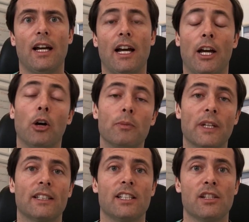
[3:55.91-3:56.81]
I hope
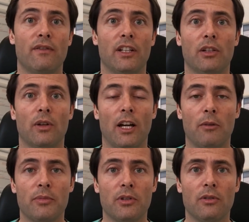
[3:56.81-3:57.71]
that this video
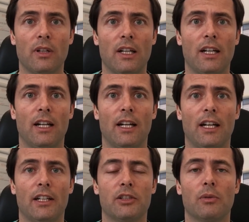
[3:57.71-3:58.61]
helped you
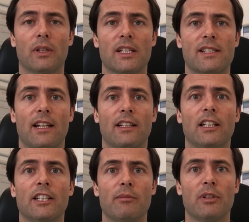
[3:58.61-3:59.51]
to understand a
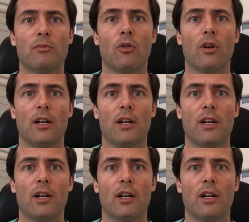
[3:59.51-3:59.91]
little bit more